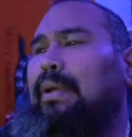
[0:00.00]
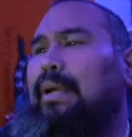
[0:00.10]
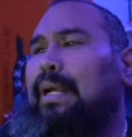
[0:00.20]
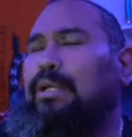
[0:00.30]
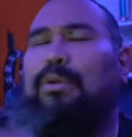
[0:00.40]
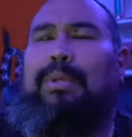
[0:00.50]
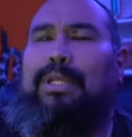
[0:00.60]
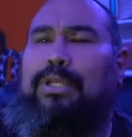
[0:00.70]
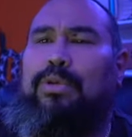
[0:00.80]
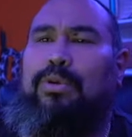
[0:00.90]
I normally
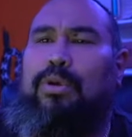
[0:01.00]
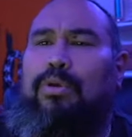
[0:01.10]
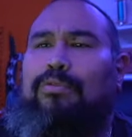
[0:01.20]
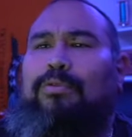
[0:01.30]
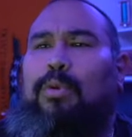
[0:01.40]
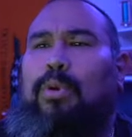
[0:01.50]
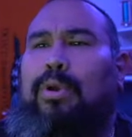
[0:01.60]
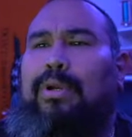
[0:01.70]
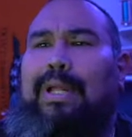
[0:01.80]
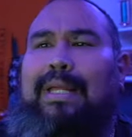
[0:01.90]
do go
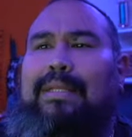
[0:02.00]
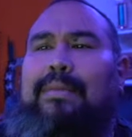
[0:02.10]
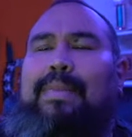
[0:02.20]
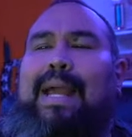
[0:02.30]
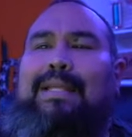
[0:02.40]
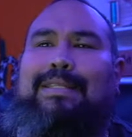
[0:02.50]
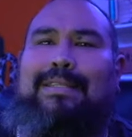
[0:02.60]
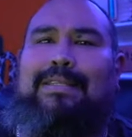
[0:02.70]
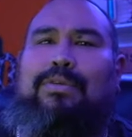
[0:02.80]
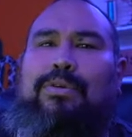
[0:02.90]
for like the
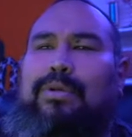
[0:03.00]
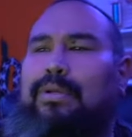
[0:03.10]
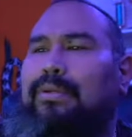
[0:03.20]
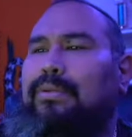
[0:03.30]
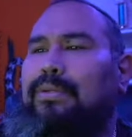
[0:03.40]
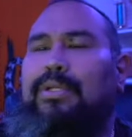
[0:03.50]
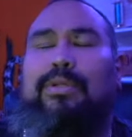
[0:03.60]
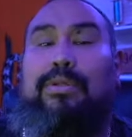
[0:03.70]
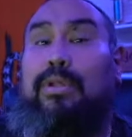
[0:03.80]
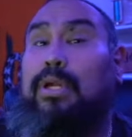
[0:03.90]
Maxes, or the
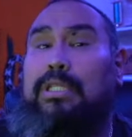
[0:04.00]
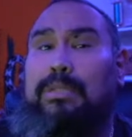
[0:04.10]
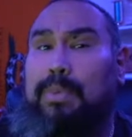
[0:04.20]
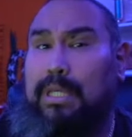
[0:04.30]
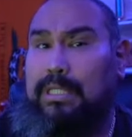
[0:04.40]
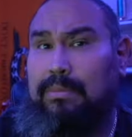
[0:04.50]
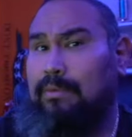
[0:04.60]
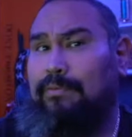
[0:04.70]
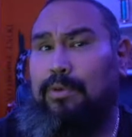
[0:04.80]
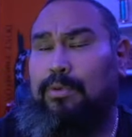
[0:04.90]
largest possible
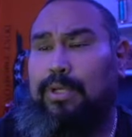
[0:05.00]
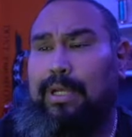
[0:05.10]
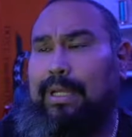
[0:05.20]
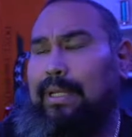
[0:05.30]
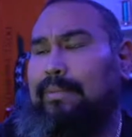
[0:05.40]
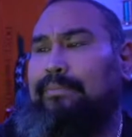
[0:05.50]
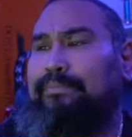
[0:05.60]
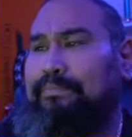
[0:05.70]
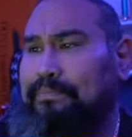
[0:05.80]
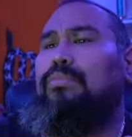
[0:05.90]
phone you can get.
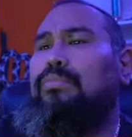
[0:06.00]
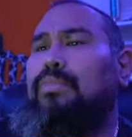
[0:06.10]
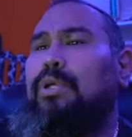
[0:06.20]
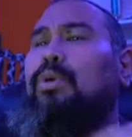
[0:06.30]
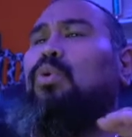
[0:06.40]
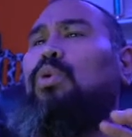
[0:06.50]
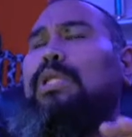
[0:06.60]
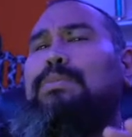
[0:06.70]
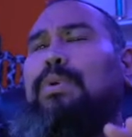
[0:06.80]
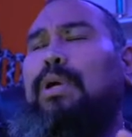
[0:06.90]
The
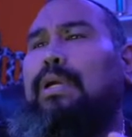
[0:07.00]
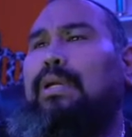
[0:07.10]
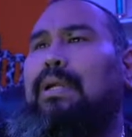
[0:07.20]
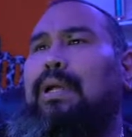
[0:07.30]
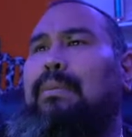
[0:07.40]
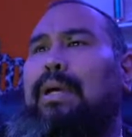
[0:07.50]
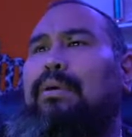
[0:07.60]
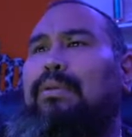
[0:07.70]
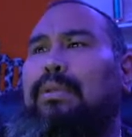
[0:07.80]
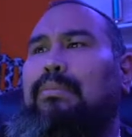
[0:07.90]
coolest part about